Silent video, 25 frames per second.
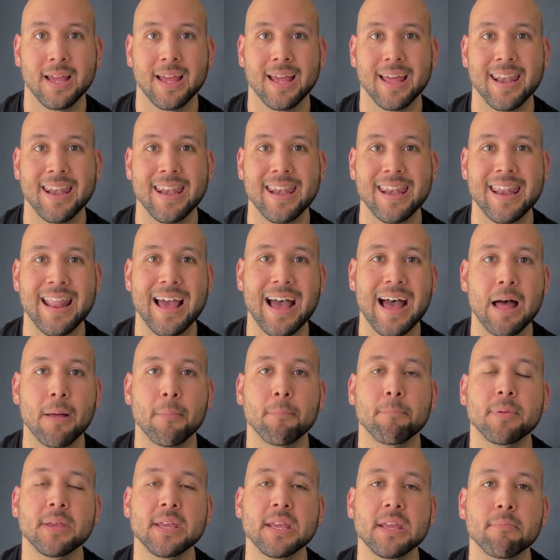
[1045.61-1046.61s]

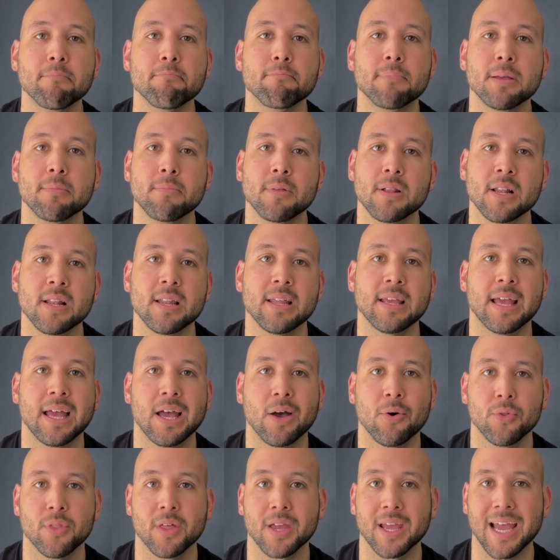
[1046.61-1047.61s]
not being biblically
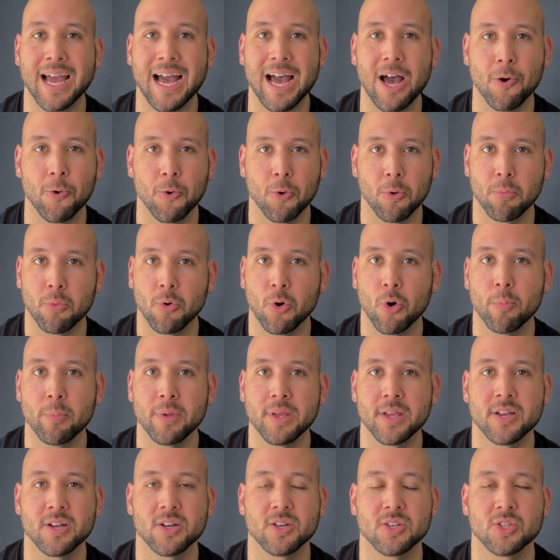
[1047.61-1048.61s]
held accountable,
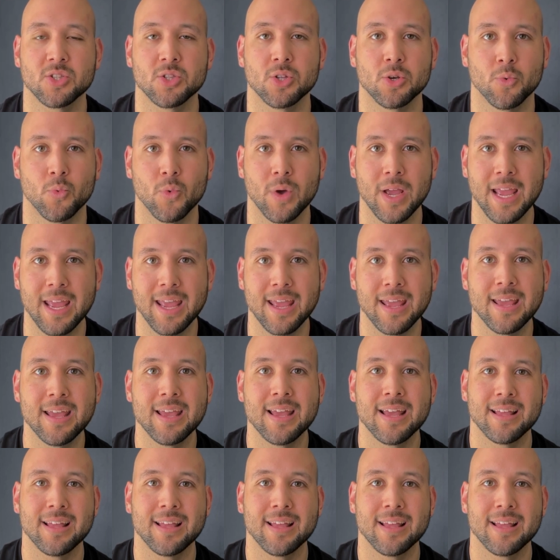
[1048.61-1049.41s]
because the way